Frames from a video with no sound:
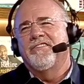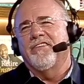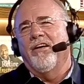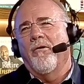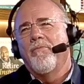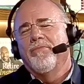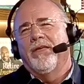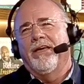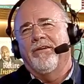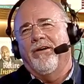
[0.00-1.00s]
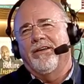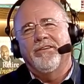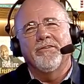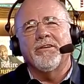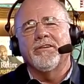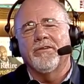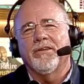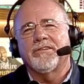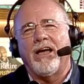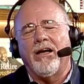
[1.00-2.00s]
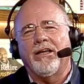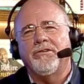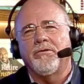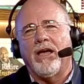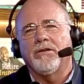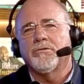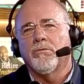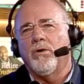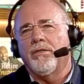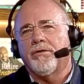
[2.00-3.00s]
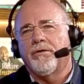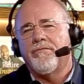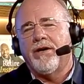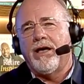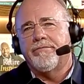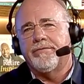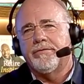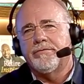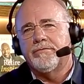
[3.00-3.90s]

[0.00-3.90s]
So mm-hmm. anyway, you can do this. How, and you guys are what? Thirty-five.